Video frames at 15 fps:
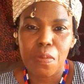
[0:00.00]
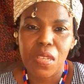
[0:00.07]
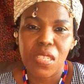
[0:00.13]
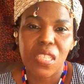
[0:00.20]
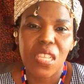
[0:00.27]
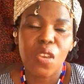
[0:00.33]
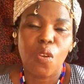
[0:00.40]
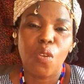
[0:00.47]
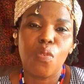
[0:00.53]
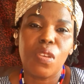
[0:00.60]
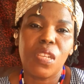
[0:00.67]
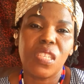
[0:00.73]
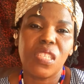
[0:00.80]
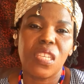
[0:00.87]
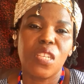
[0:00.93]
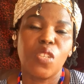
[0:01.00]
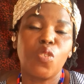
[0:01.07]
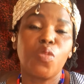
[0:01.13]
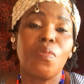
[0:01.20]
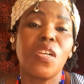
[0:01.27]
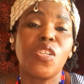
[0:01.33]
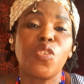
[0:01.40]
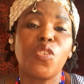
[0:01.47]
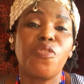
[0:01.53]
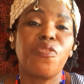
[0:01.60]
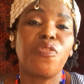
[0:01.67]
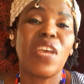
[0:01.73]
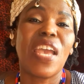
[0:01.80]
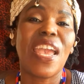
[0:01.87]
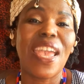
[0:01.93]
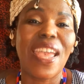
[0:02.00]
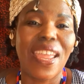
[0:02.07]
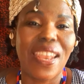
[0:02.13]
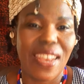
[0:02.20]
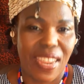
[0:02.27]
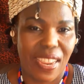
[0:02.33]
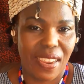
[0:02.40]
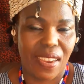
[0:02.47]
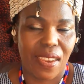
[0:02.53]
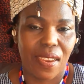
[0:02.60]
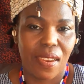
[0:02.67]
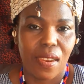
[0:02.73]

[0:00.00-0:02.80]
As they always say, too much of any